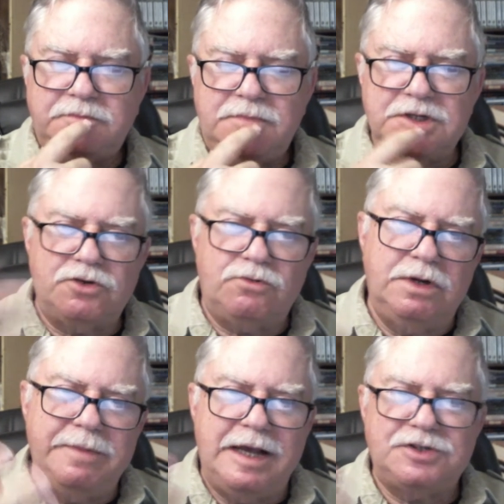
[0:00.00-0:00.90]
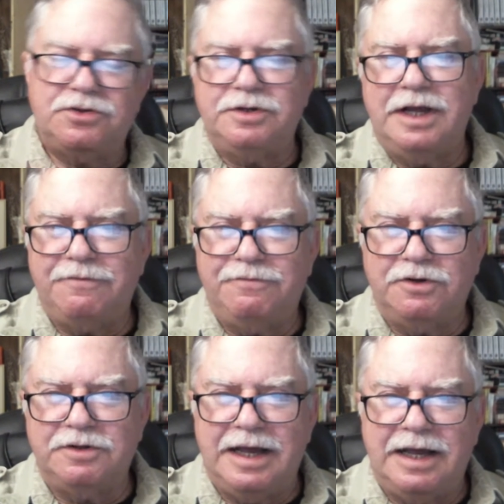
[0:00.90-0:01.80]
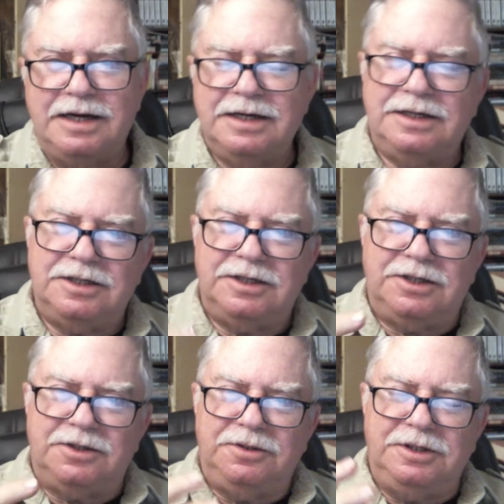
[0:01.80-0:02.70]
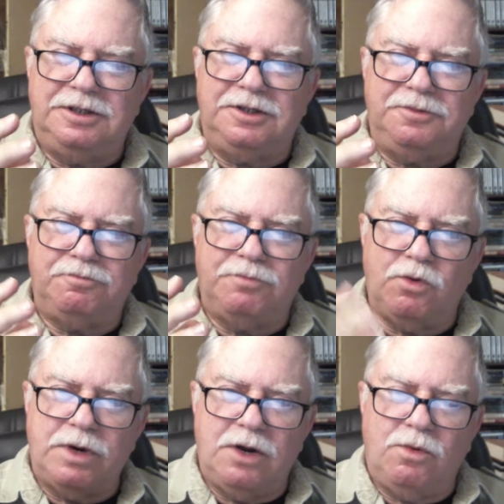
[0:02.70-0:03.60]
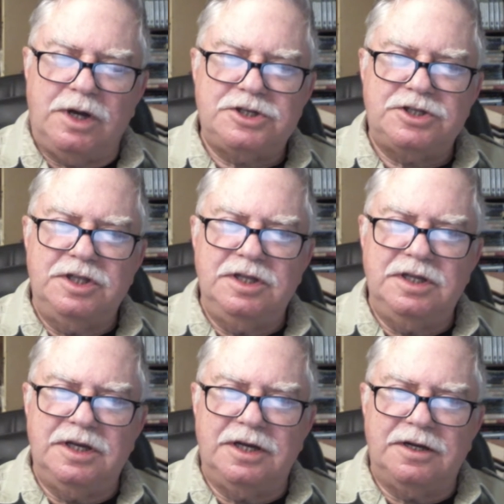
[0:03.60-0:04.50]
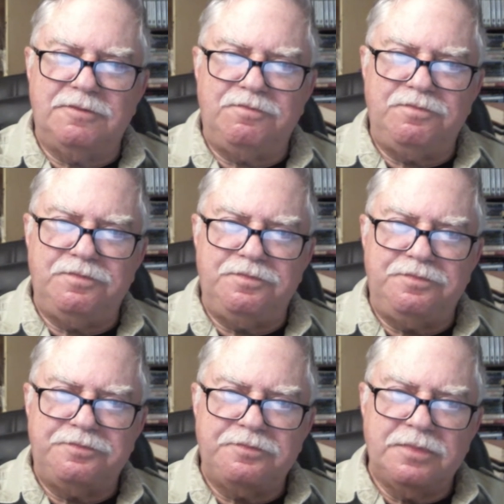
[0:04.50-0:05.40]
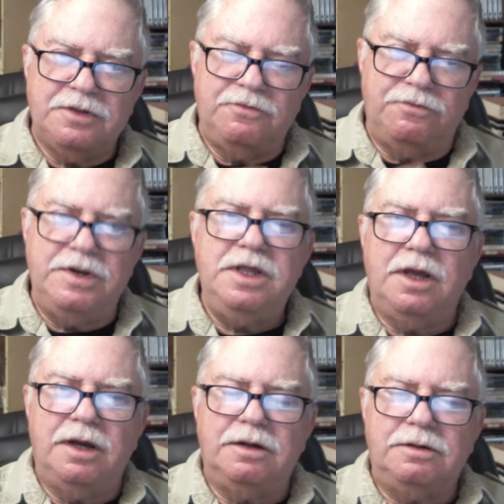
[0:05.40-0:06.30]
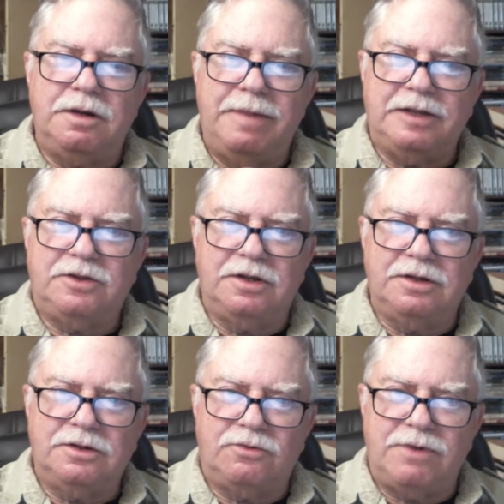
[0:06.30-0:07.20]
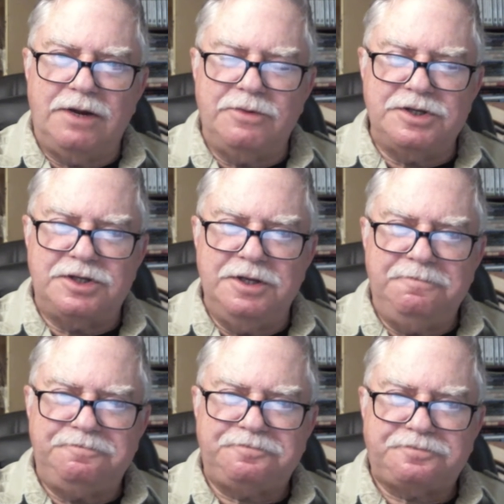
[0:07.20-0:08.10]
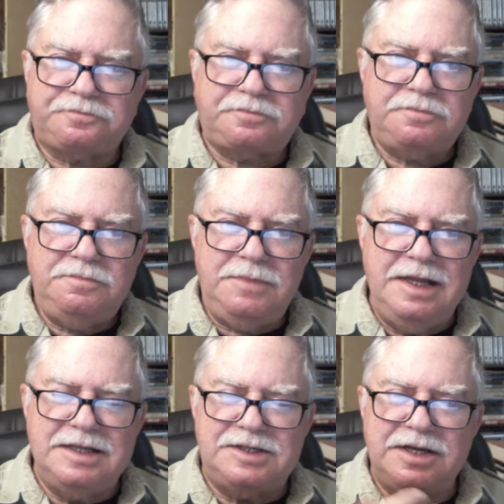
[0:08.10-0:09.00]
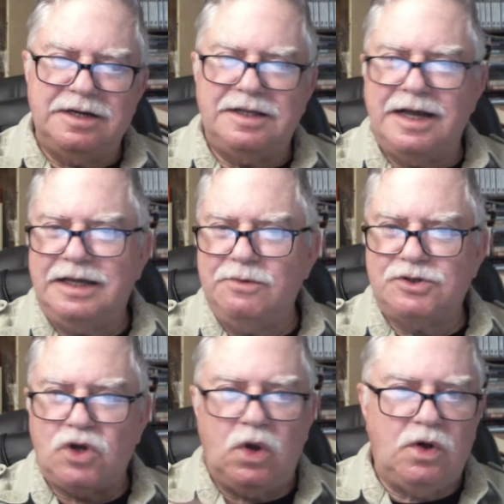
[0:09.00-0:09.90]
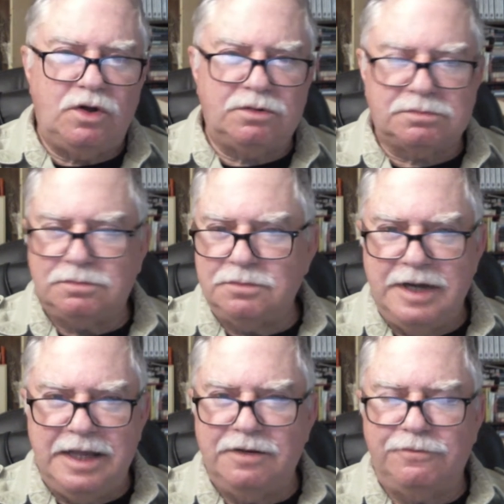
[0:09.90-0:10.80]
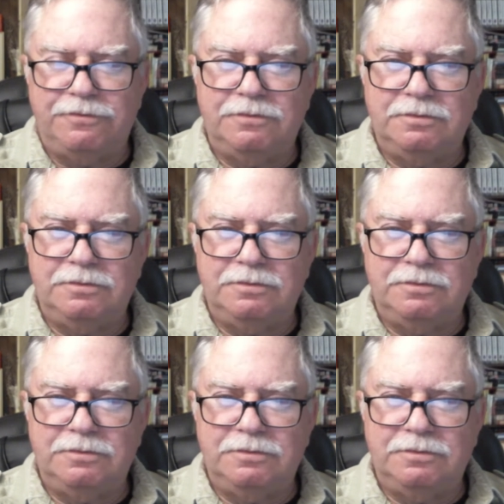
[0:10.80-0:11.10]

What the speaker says: So remastered, yeah, I figured that. But when I watched the video about the rye whiskey, it sounded like it was all native